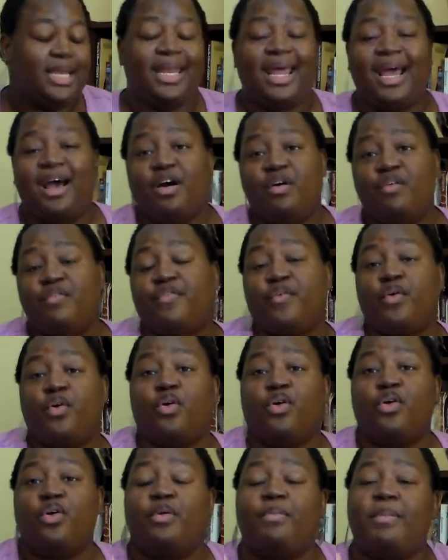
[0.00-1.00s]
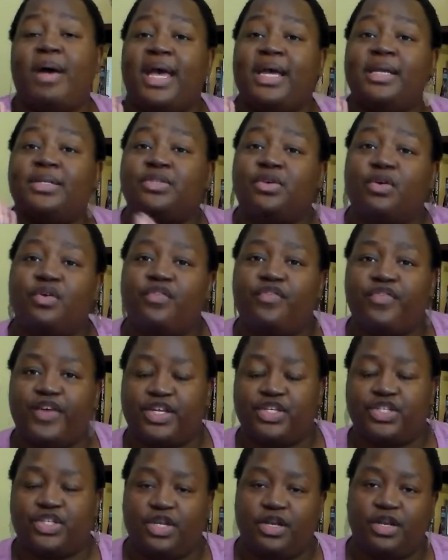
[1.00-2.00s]
Now for my adult
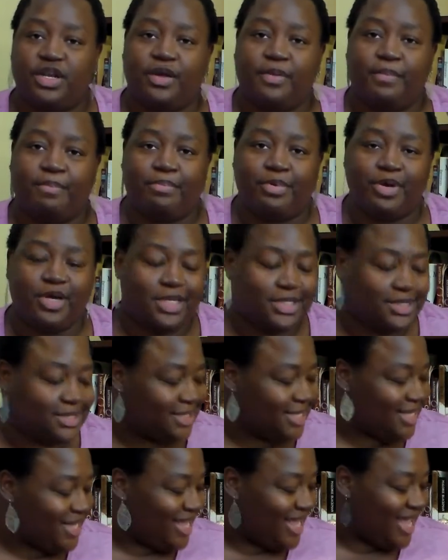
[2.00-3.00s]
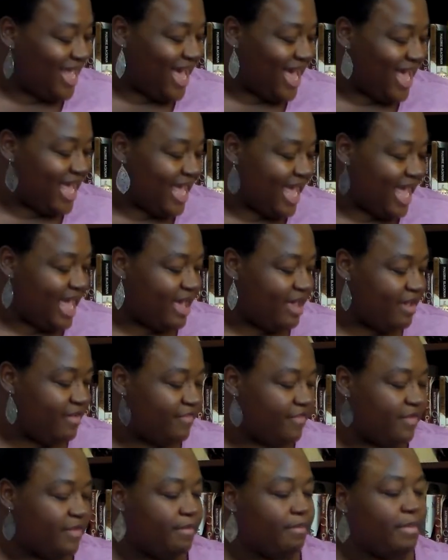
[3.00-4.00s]
fiction books, I
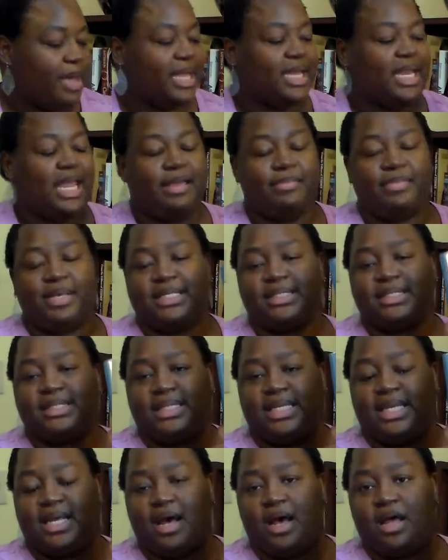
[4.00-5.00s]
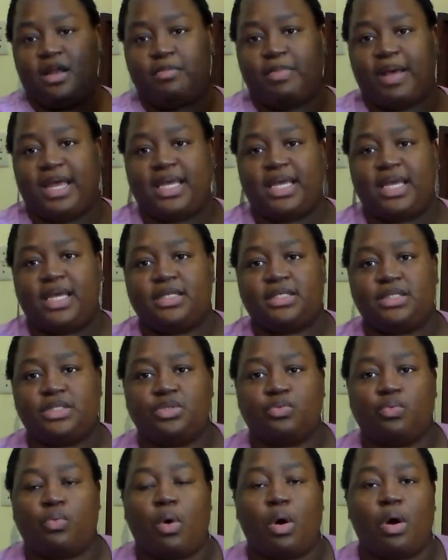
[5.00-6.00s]
have My Name is Leon by Kit
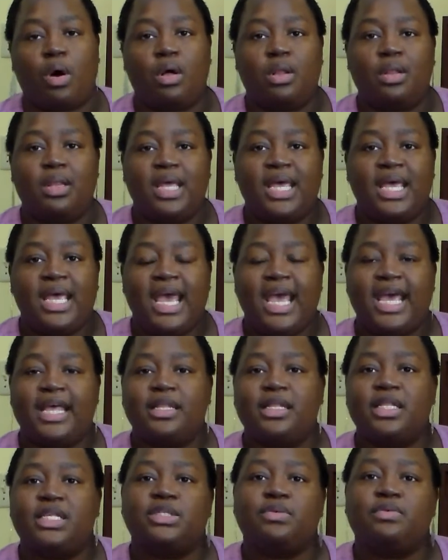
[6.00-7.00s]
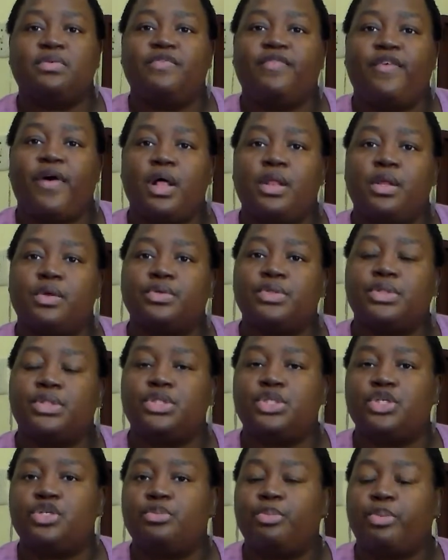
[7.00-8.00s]
DeWall, and this one
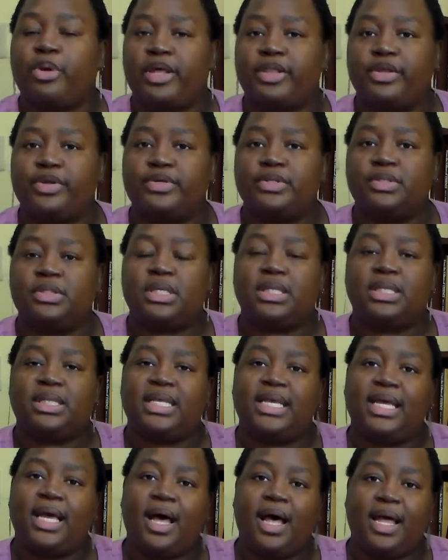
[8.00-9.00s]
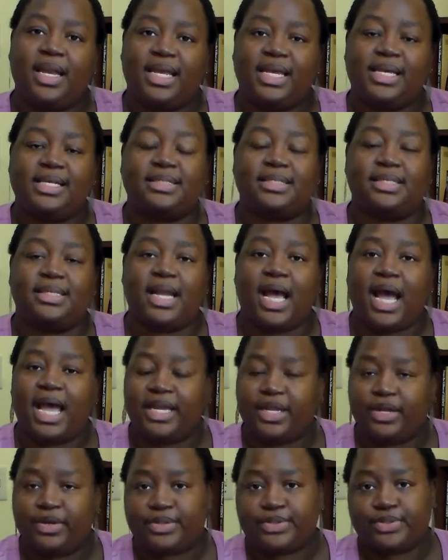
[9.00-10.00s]
follows two brothers. Leon is
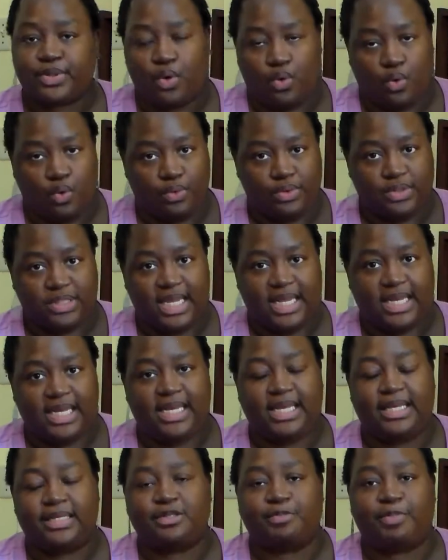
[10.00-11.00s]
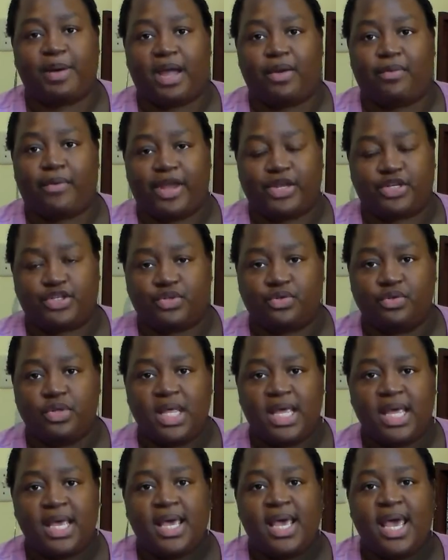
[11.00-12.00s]
9 years old and he is biracial,
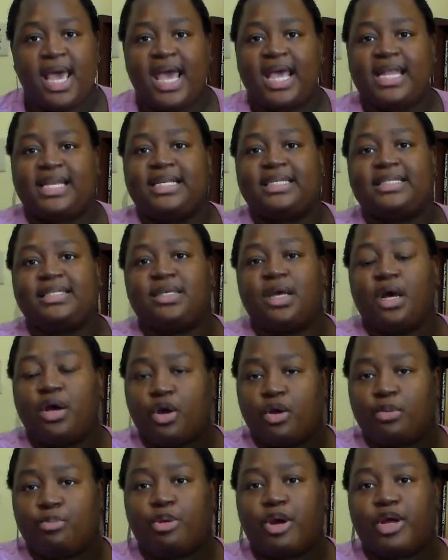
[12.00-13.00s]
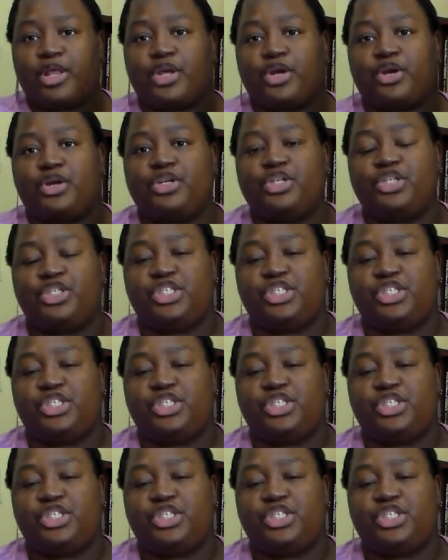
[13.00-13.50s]
and his younger brother